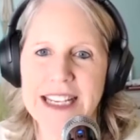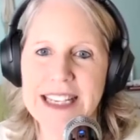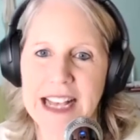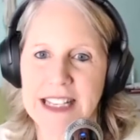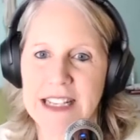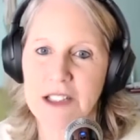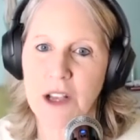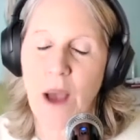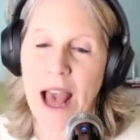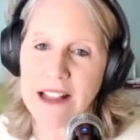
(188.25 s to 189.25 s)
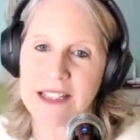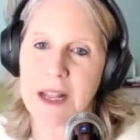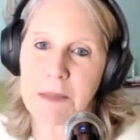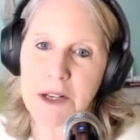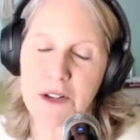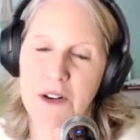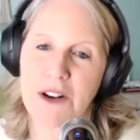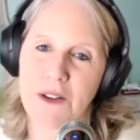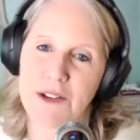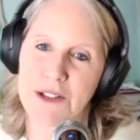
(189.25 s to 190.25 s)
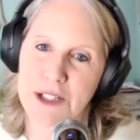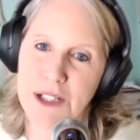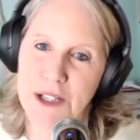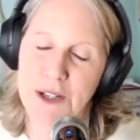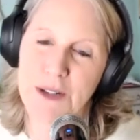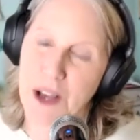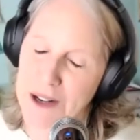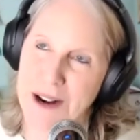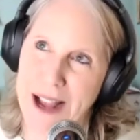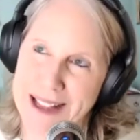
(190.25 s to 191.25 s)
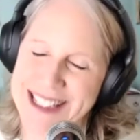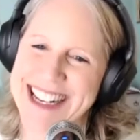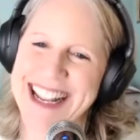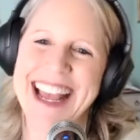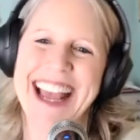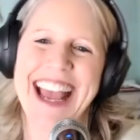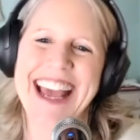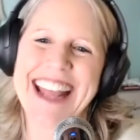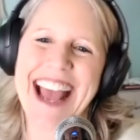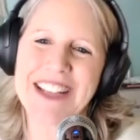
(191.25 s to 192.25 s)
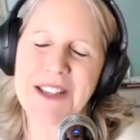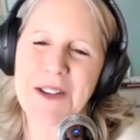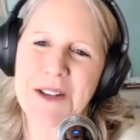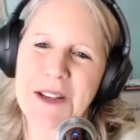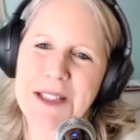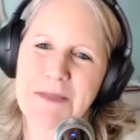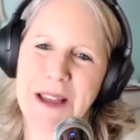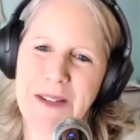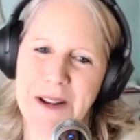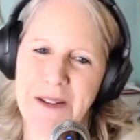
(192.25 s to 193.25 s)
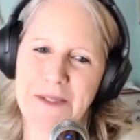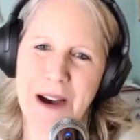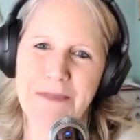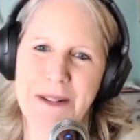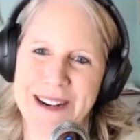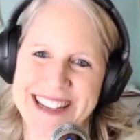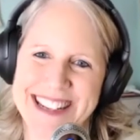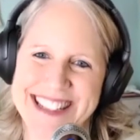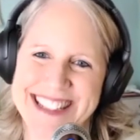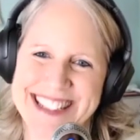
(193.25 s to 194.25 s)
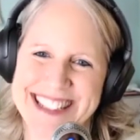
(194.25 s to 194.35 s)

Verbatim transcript: Yes, and so Alison, I'm going to turn it over to you, Dr. Alison, and ask you to explain what a vupper is.